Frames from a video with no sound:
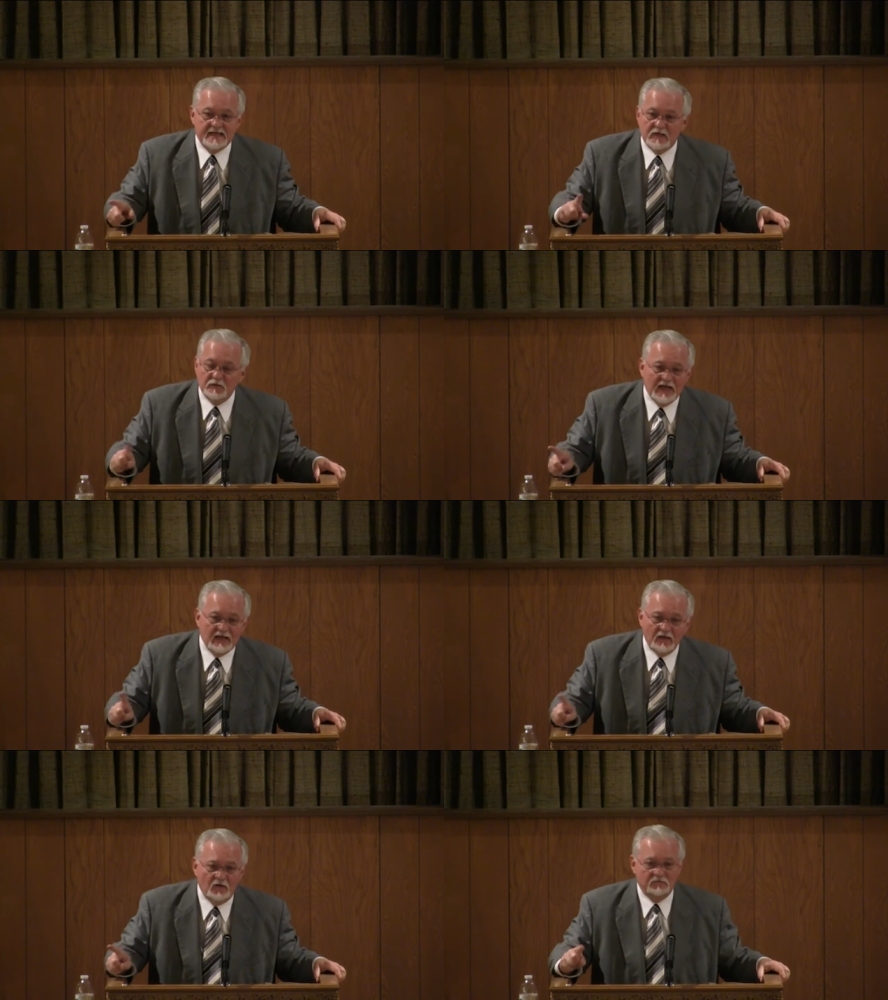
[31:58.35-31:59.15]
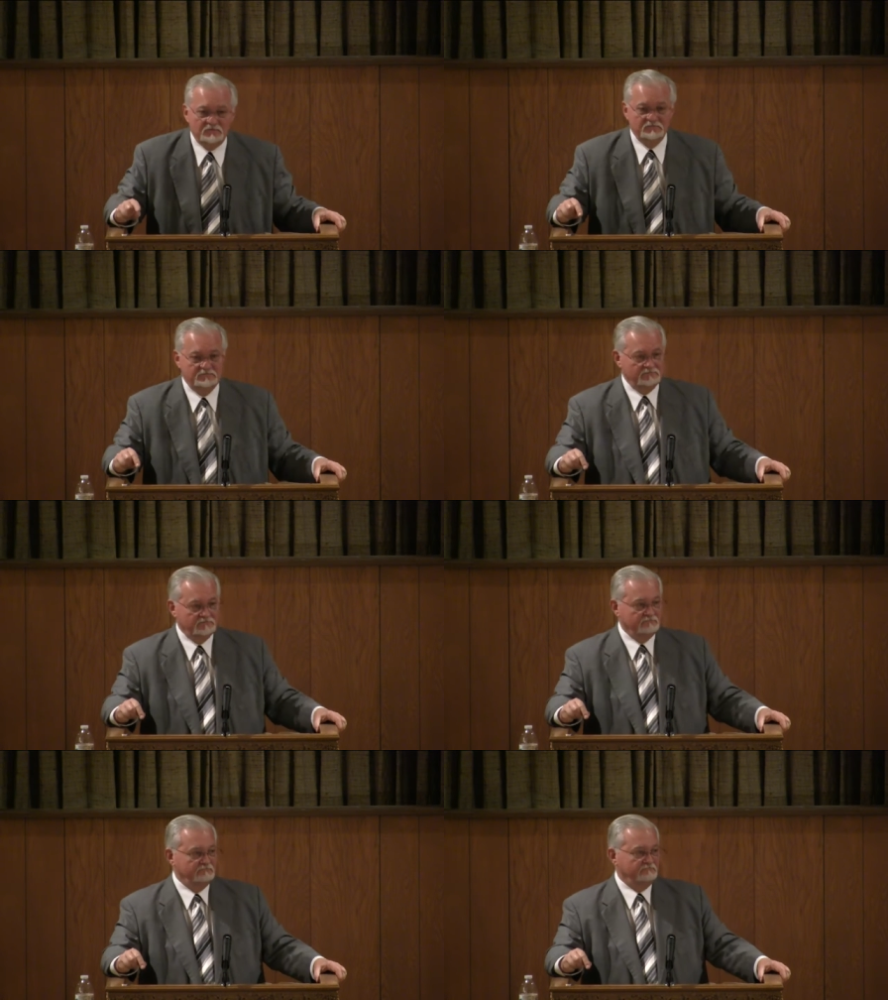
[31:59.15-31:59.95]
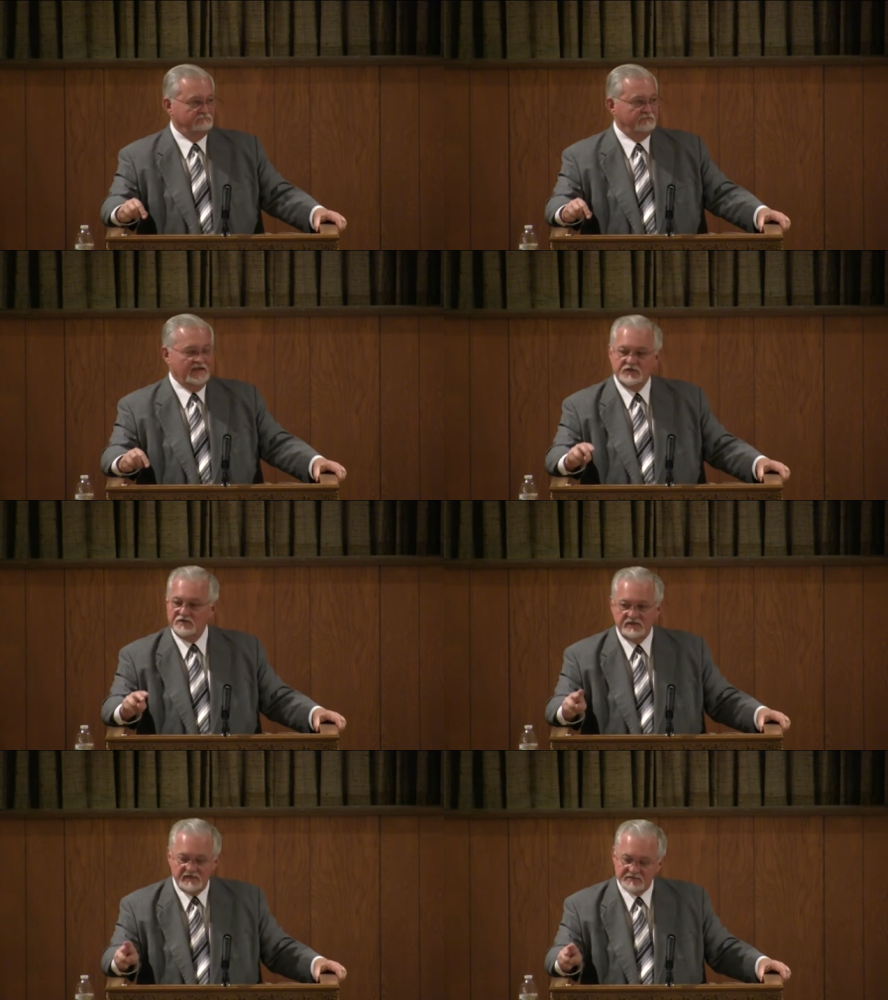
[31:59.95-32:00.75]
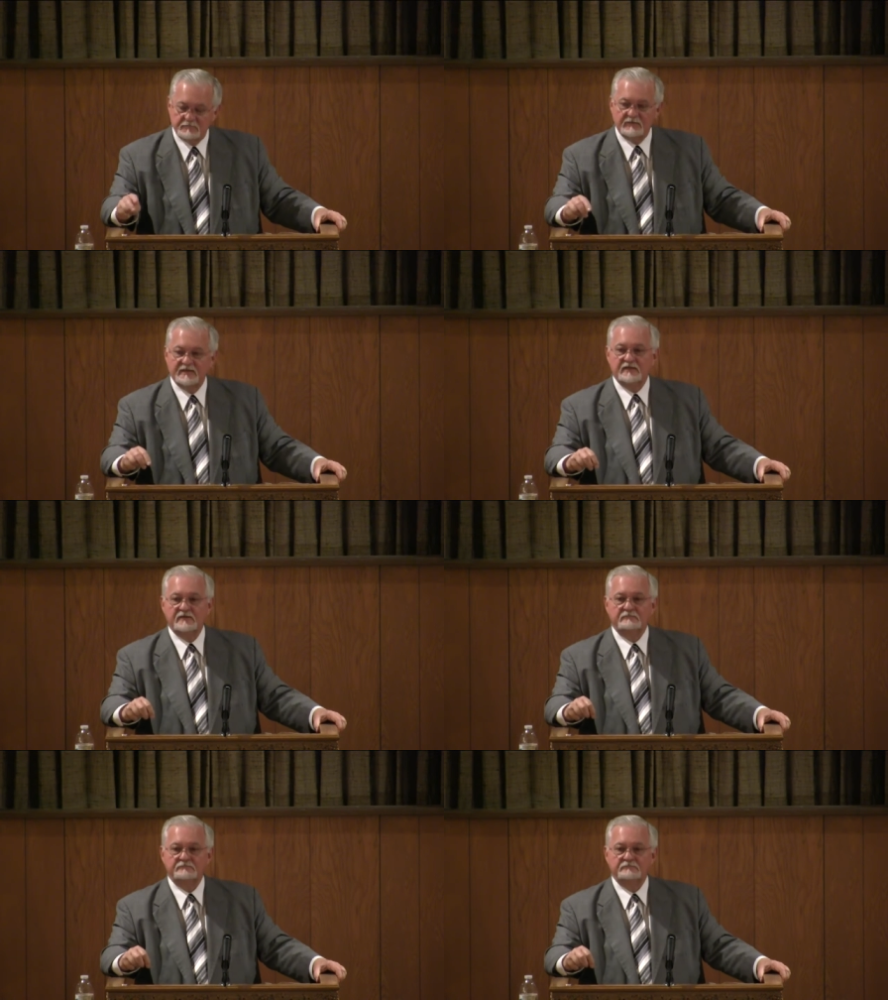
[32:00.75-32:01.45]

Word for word: all day long. And do you discipline them?